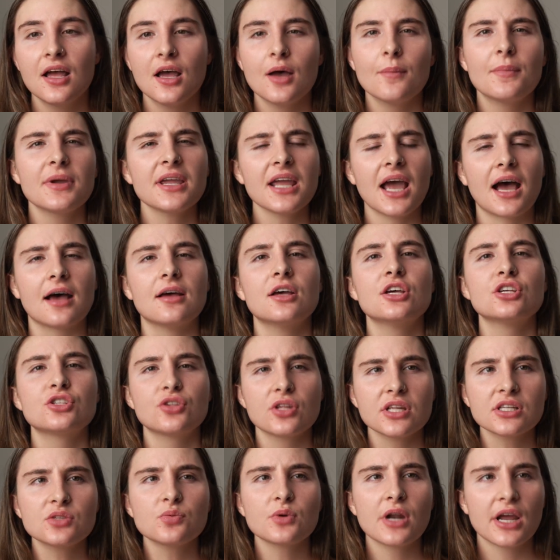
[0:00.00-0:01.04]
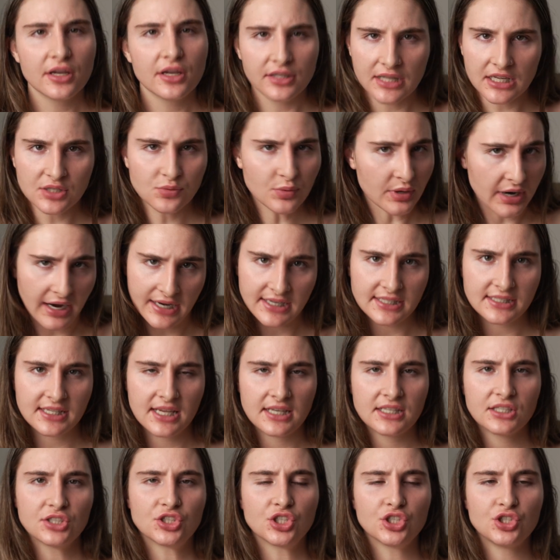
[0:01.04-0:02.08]
But yeah, so that's why I
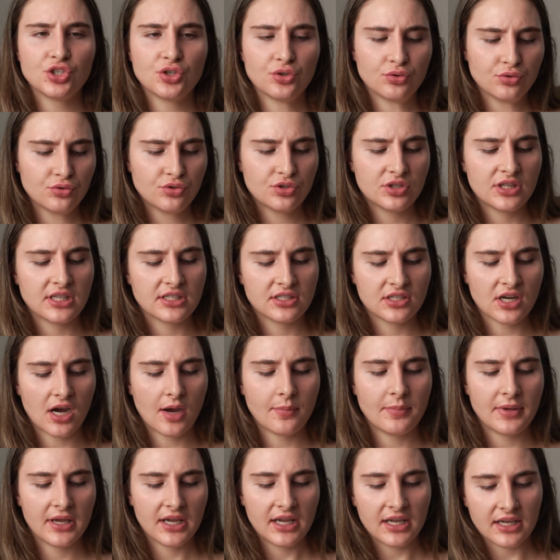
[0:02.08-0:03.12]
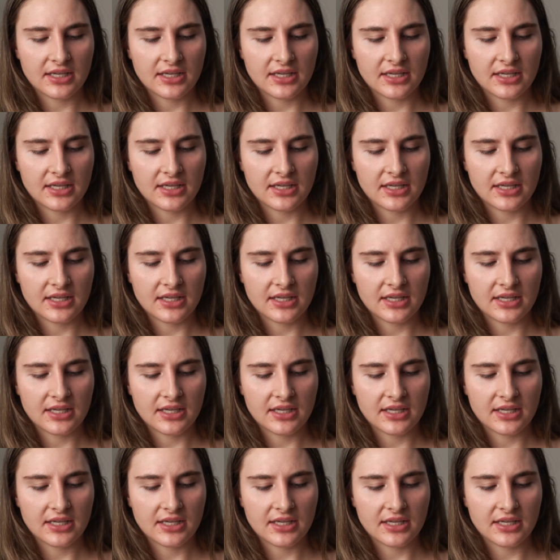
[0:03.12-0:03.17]
decided to choose this topic,